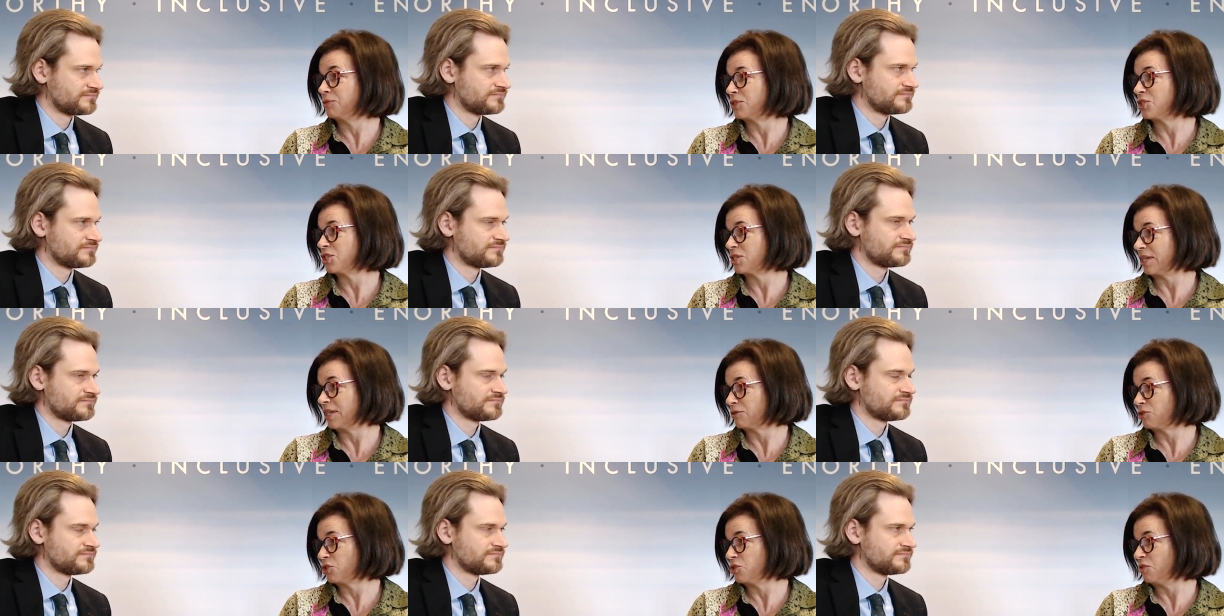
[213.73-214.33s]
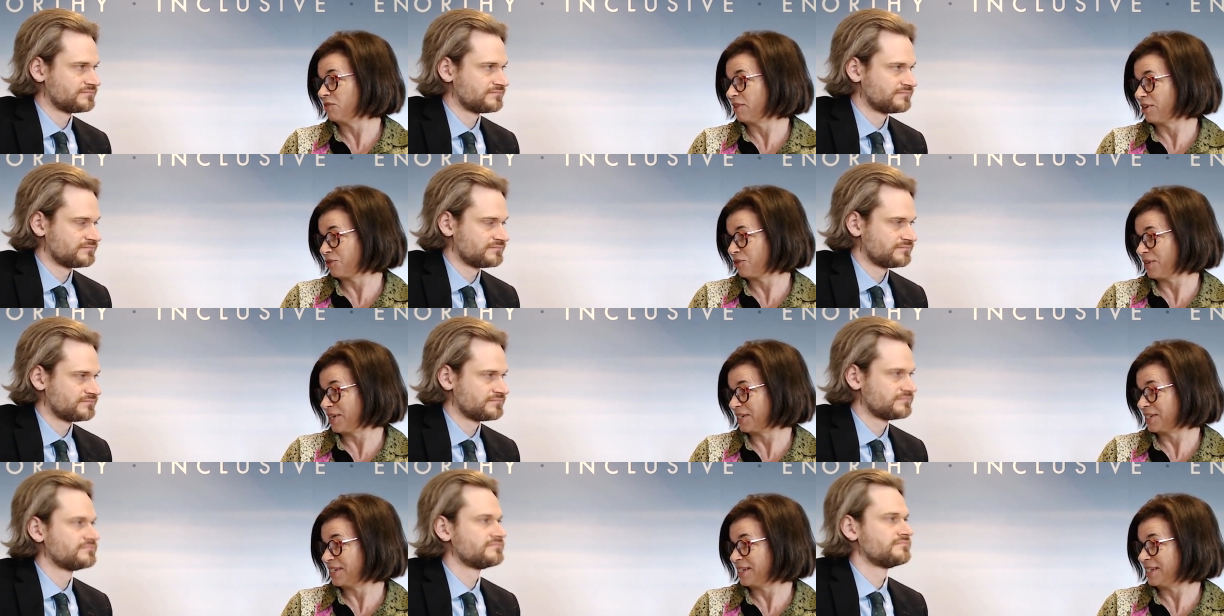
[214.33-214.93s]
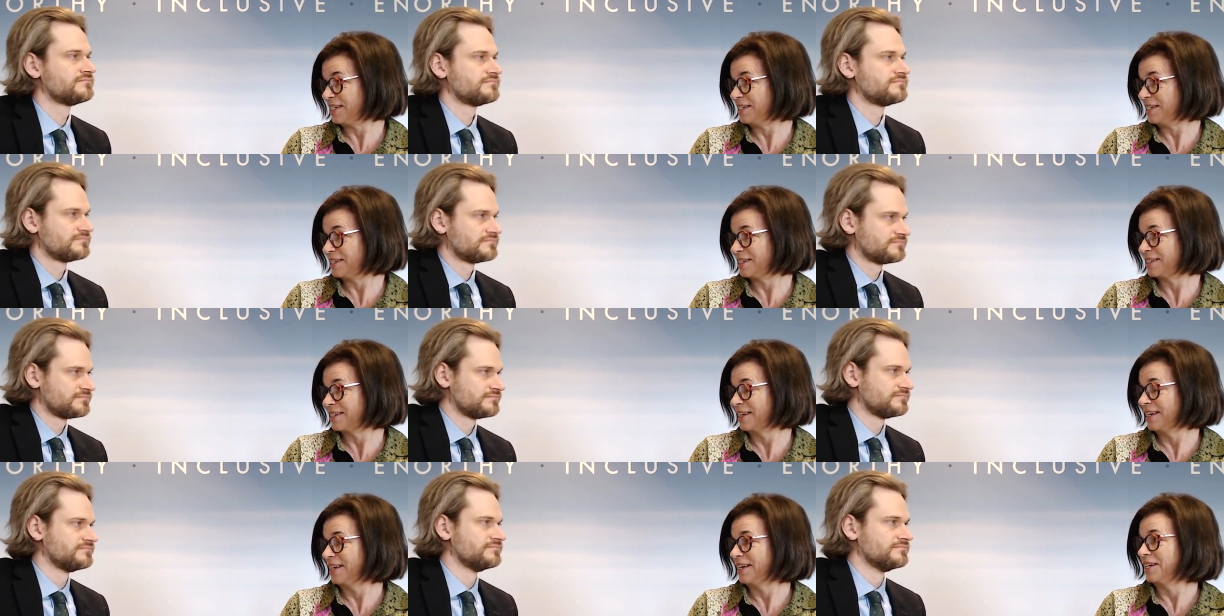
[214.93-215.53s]
Speaker 1: which they're two of our grantees,
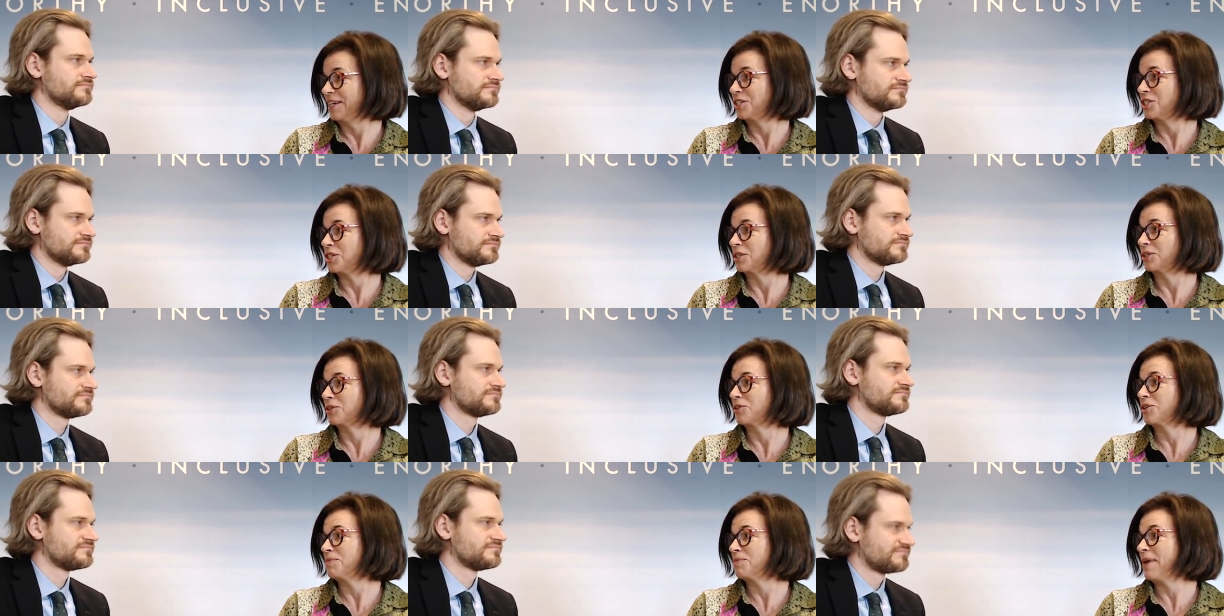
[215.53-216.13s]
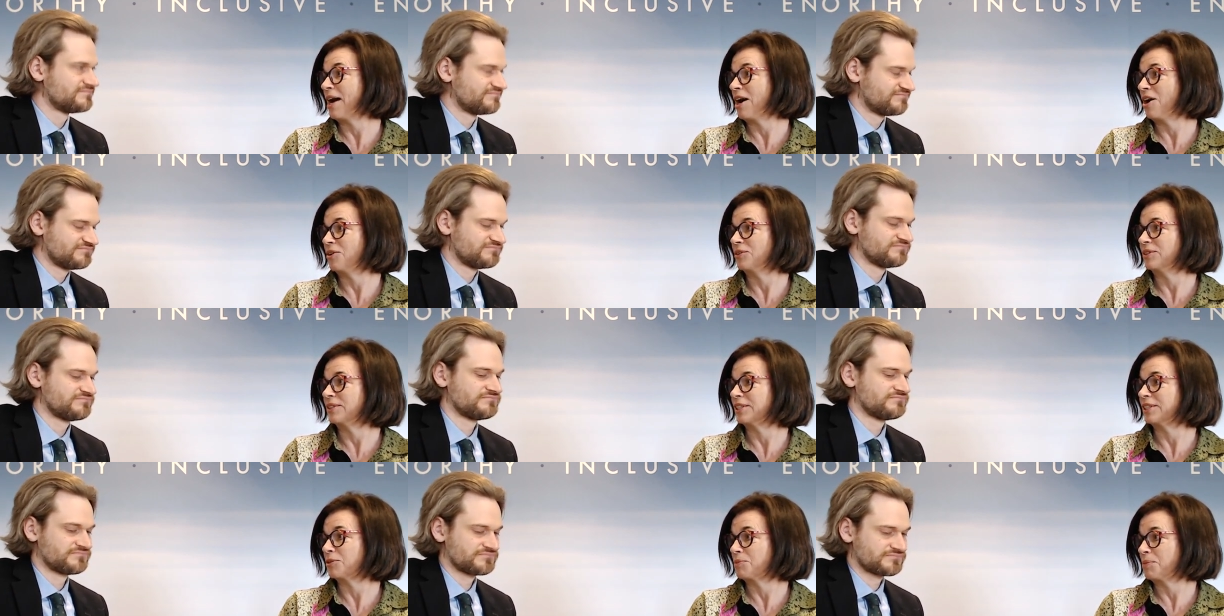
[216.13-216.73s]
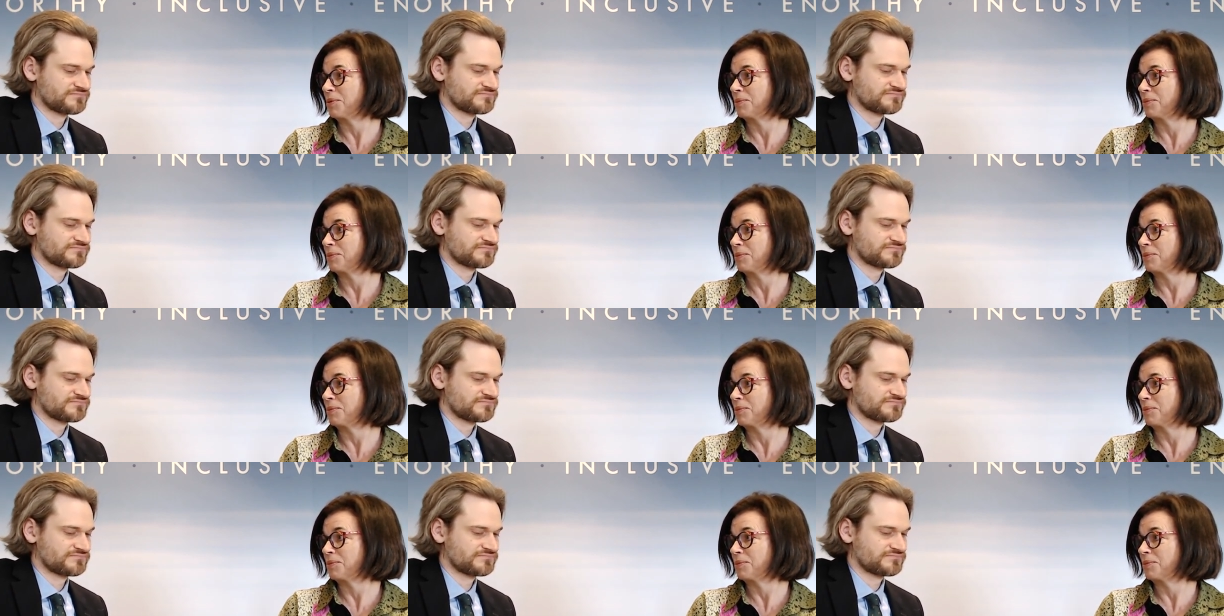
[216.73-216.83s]
hmm. to learn about their,